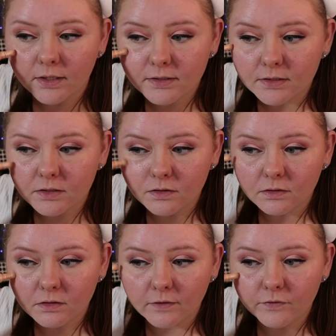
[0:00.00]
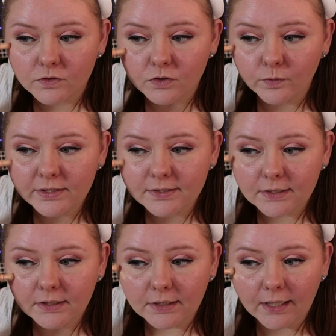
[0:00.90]
it's if you squeeze
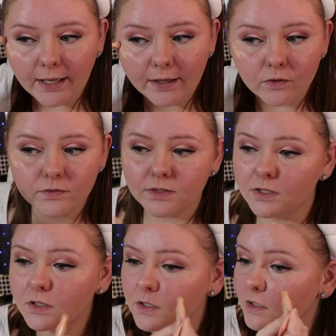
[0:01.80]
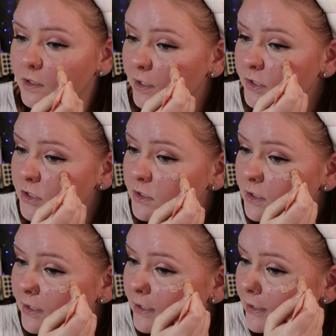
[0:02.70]
any out, it's just
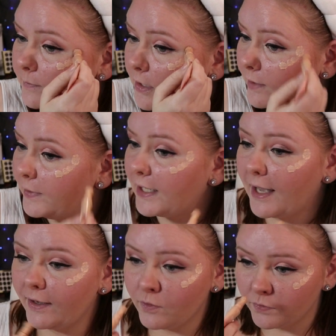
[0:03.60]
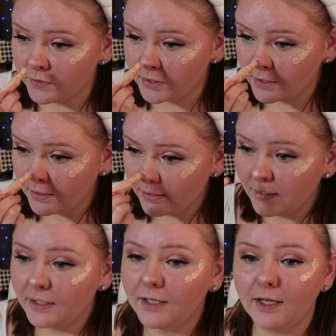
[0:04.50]
going to keep coming out
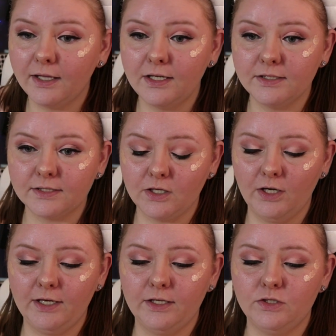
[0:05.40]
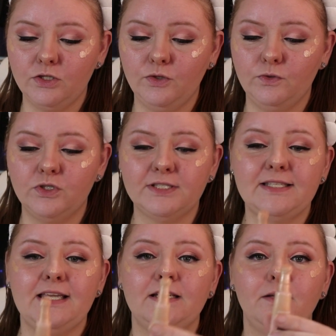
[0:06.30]
and it's going to
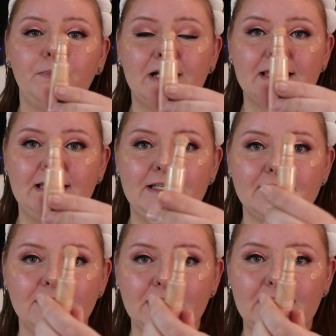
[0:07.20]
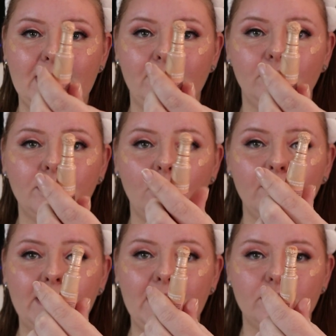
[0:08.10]
just end up like this. Look at that. Look at all
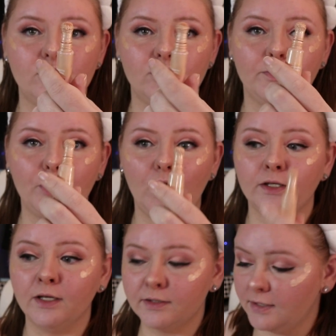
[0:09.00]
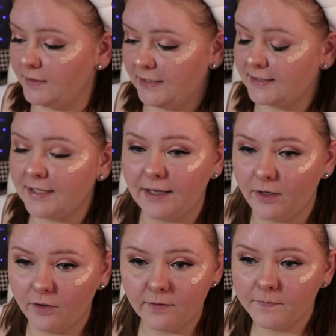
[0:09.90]
that extra product that's
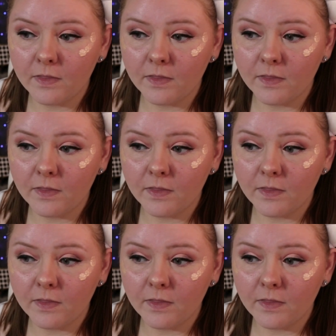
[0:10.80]
there.